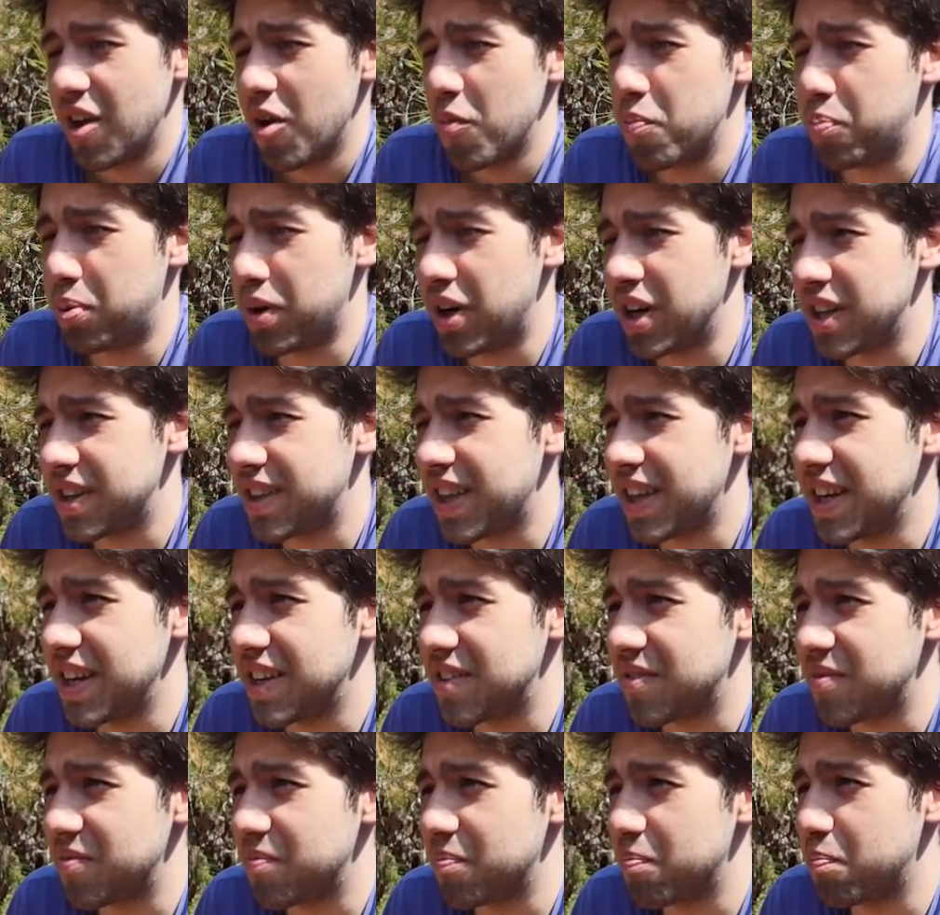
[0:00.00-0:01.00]
But then it
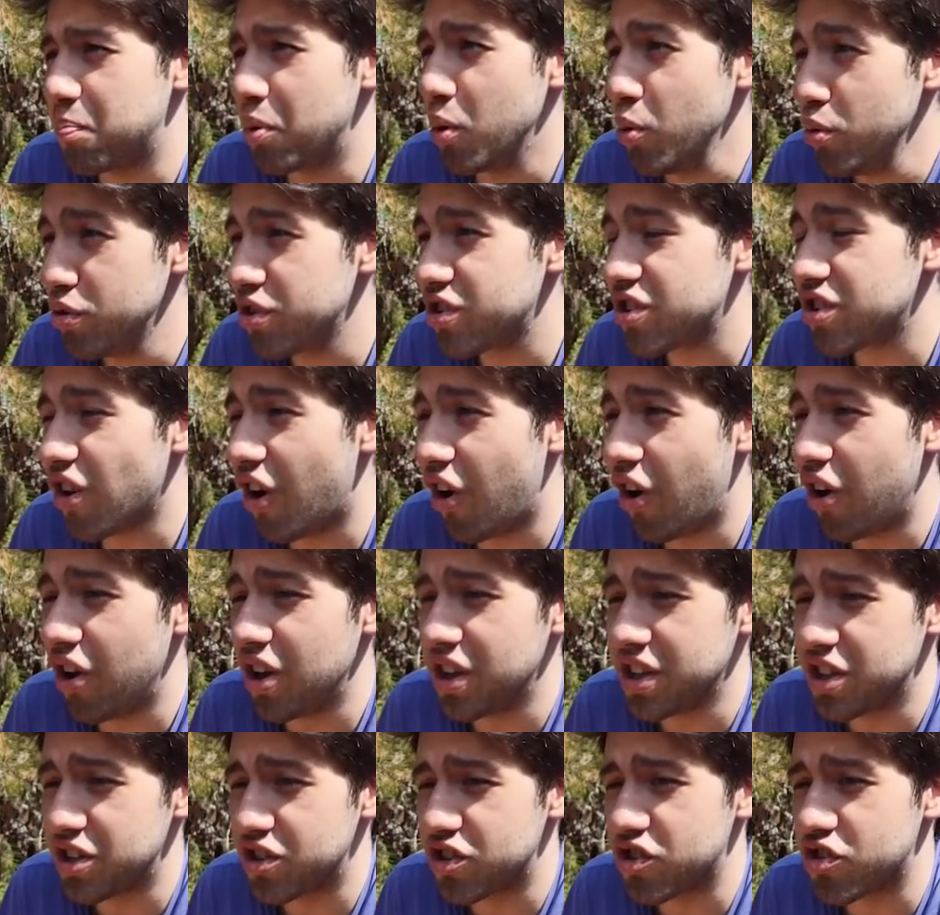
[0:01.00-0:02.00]
boosts all
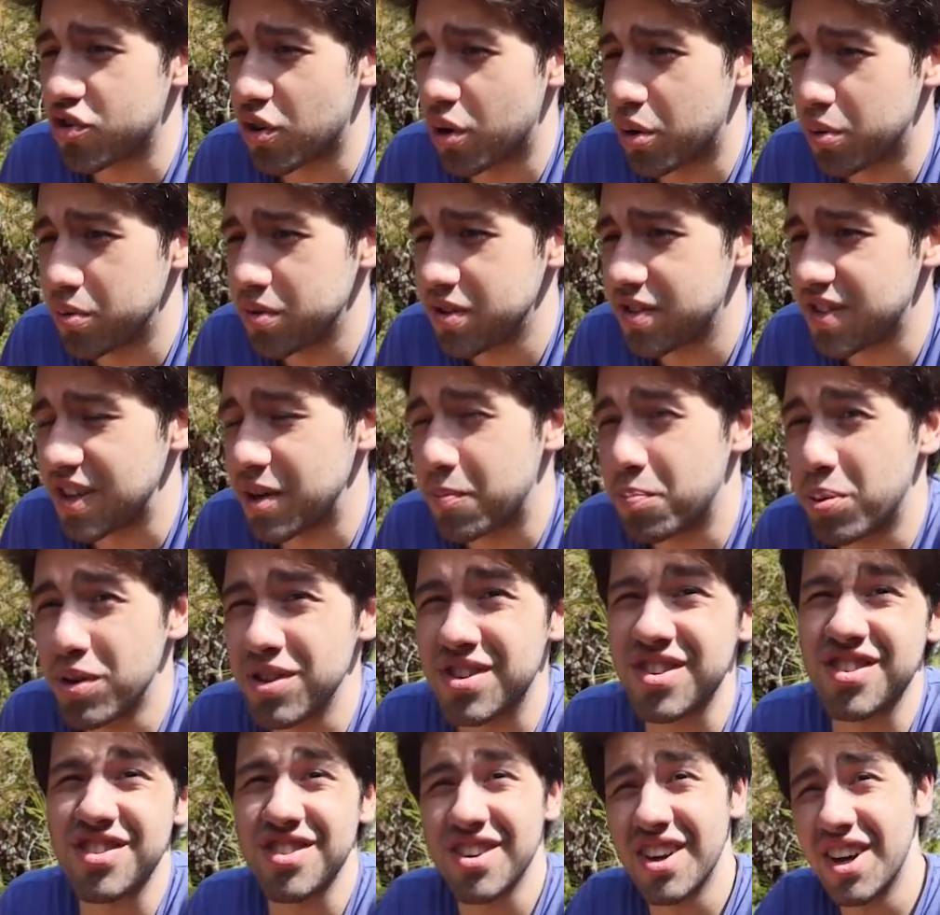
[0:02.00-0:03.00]
your drones. It
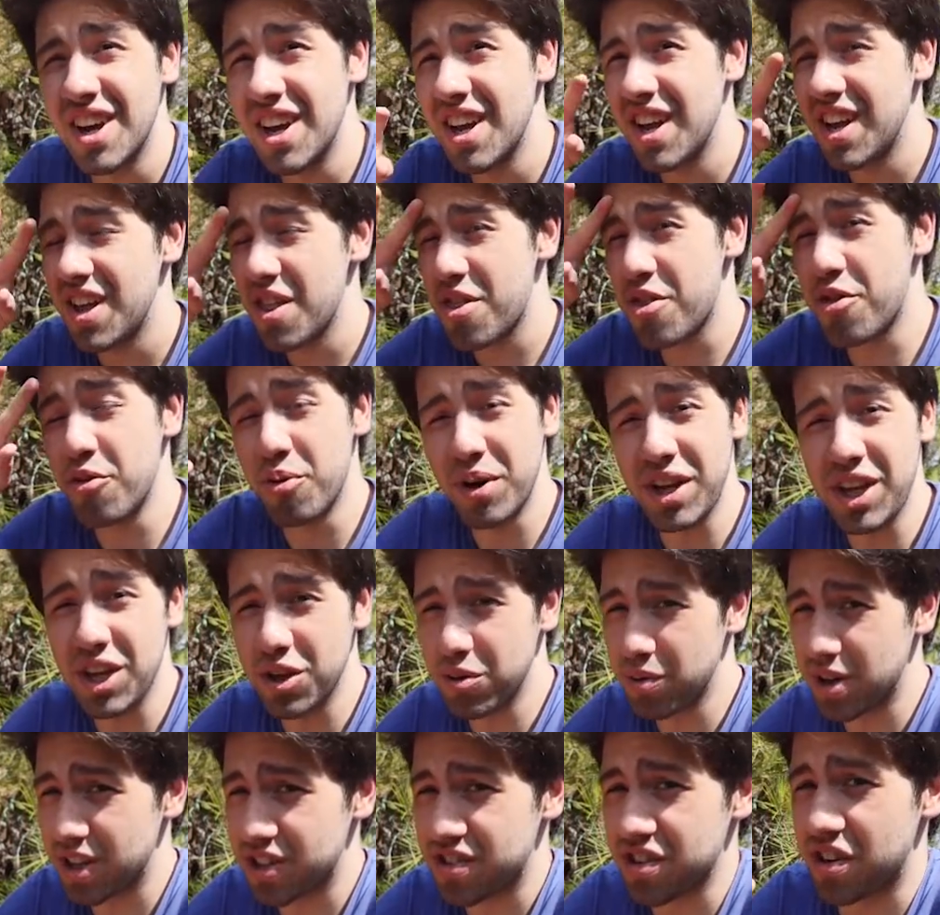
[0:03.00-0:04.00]
puts 3
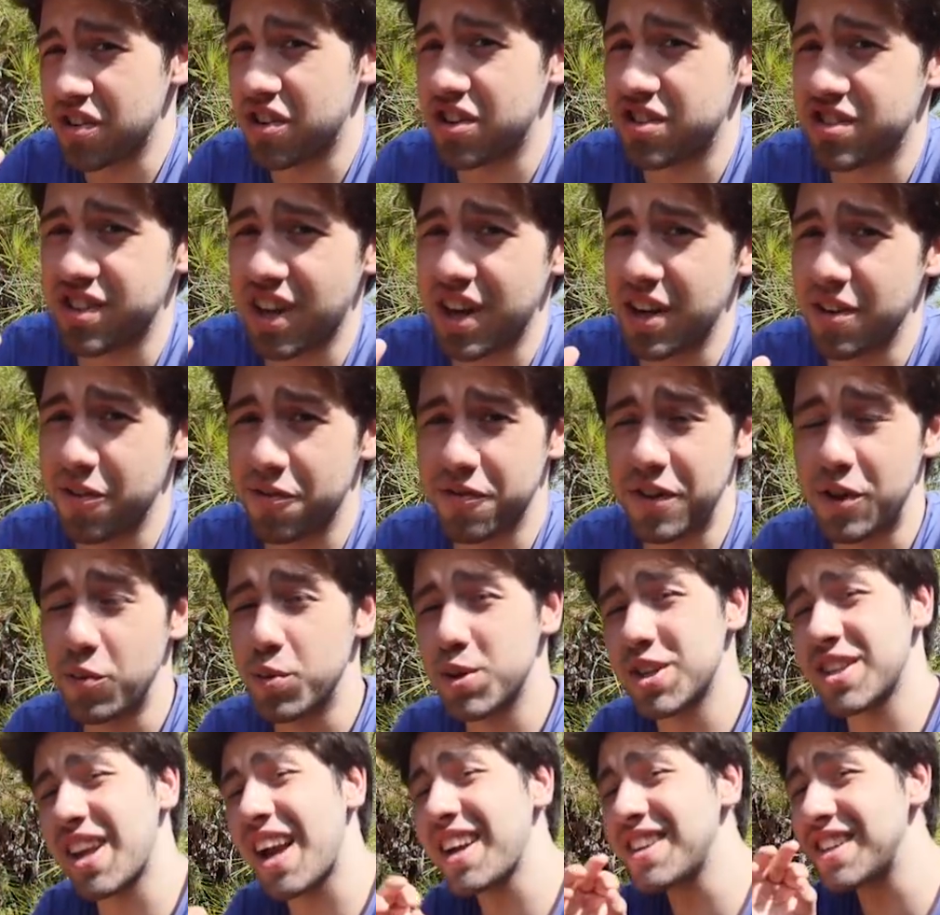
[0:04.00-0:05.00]
units on your side of the field, which
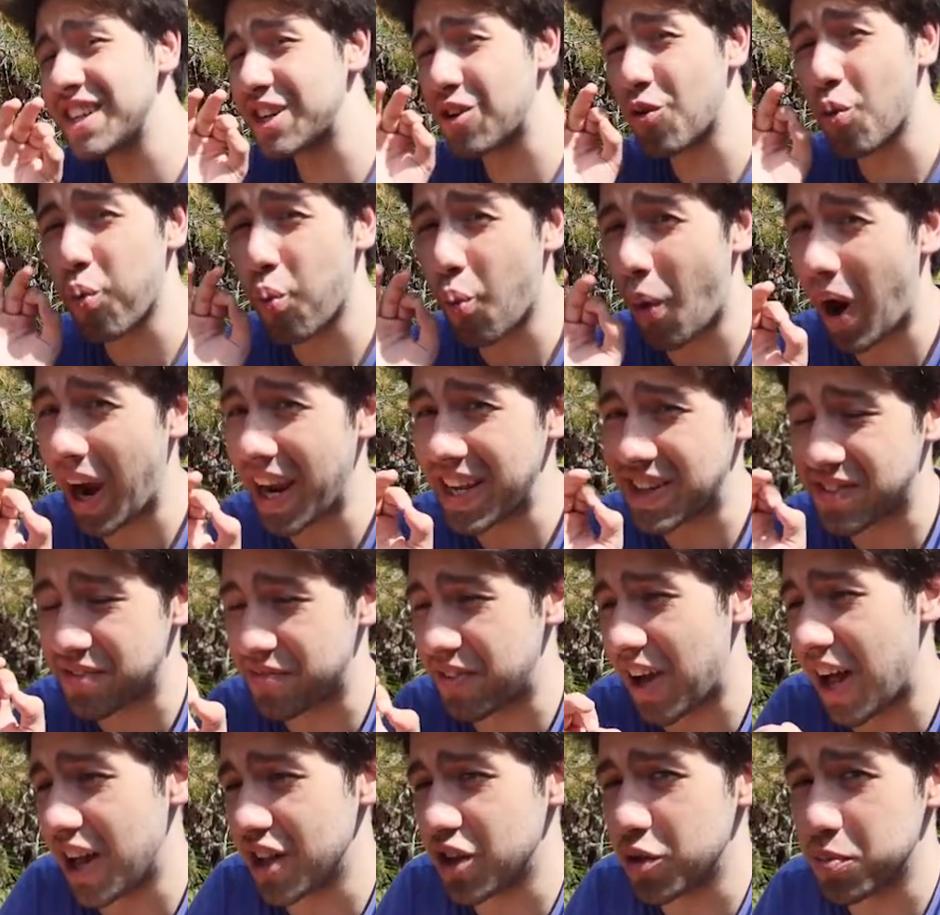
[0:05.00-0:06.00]
is actually quite
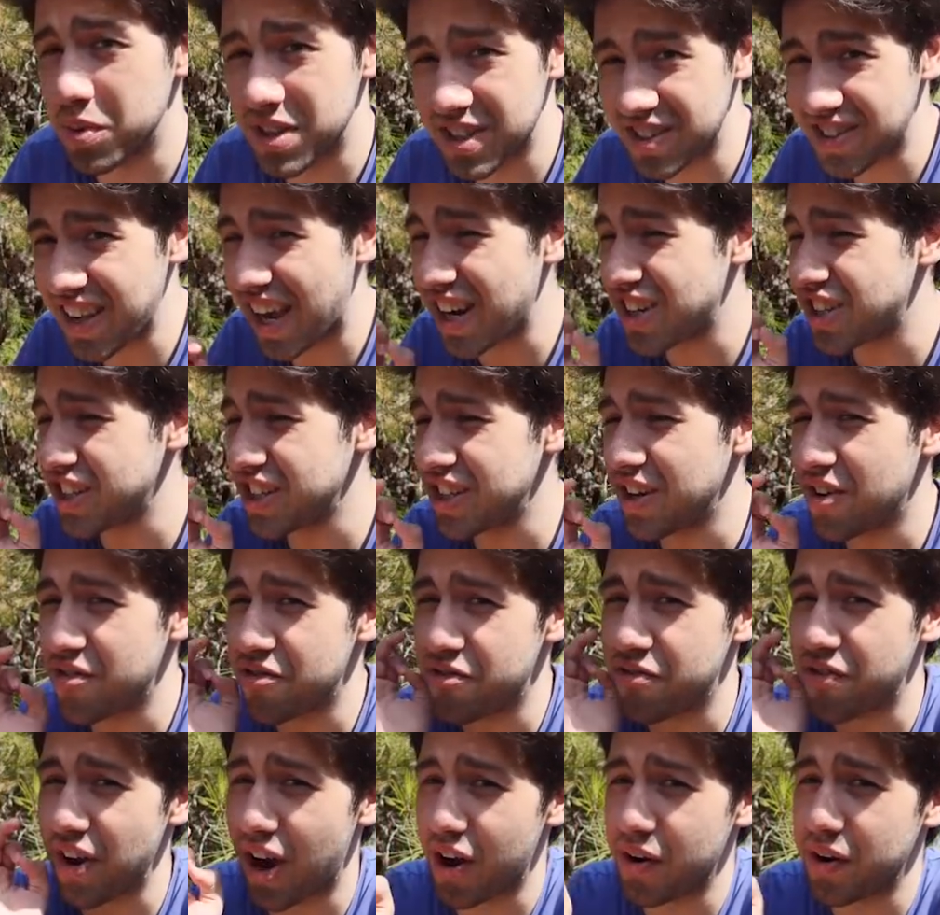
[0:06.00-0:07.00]
valuable. This is actually a
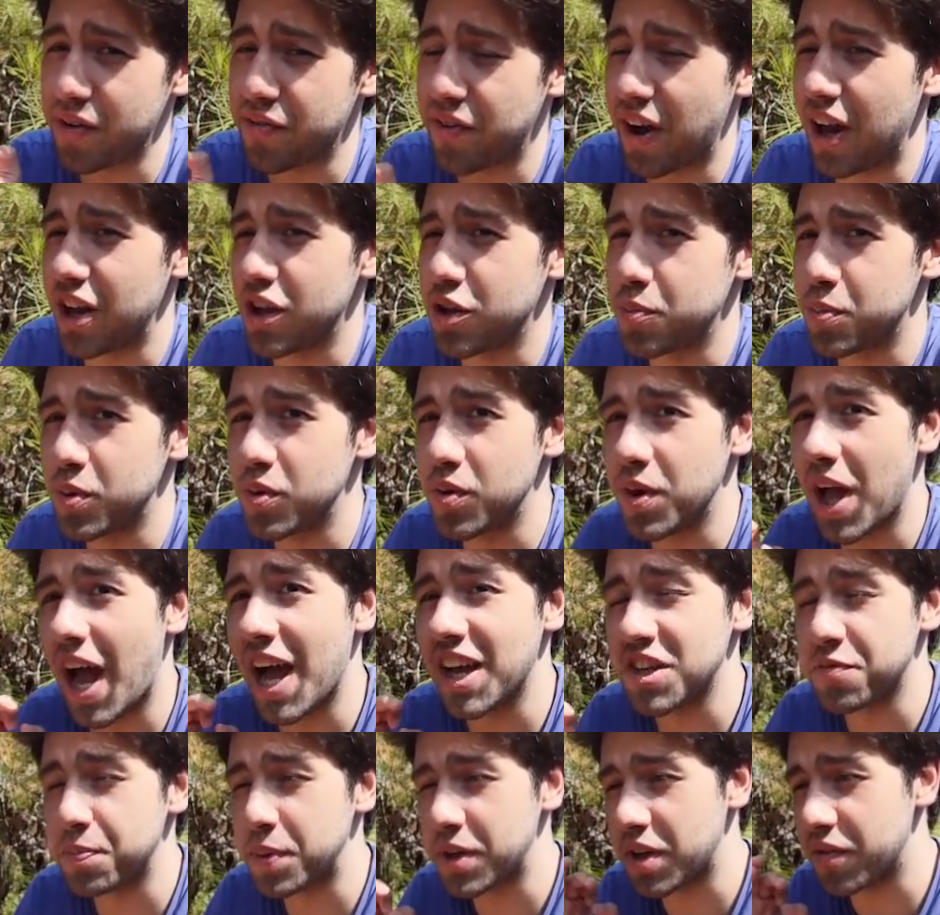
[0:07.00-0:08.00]
very valuable
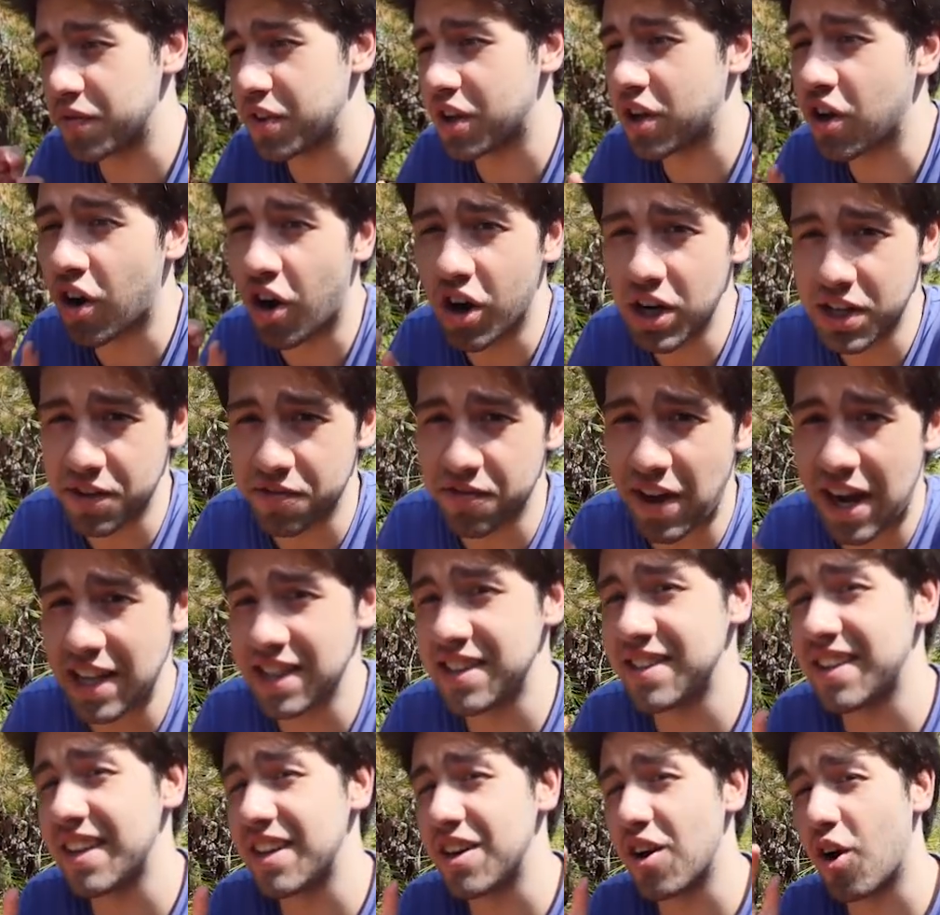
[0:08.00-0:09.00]
aspect of the card, the fact
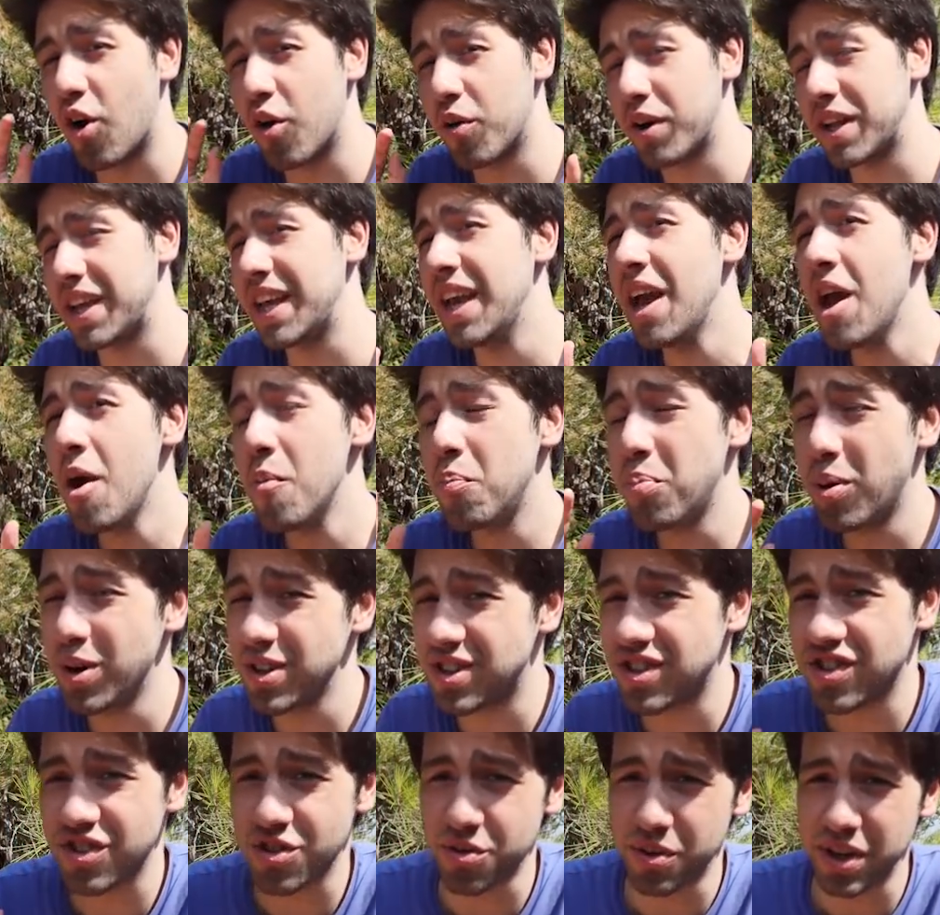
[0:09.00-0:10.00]
that that already
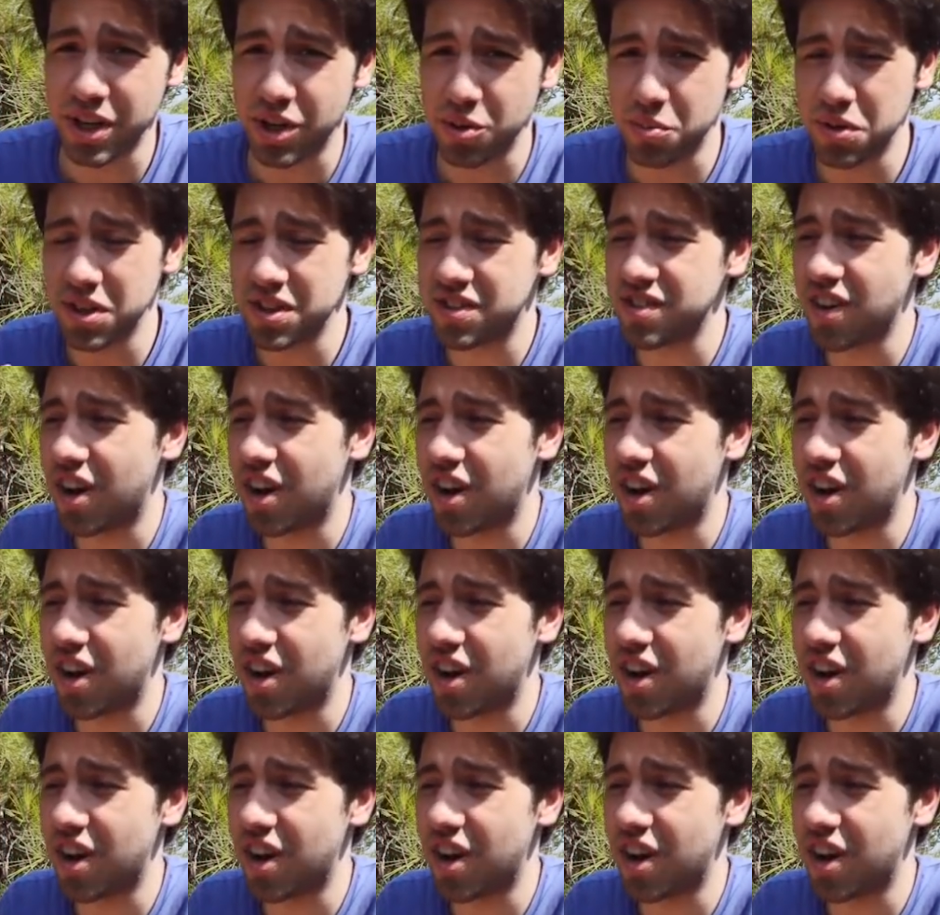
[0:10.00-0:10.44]
puts 3 units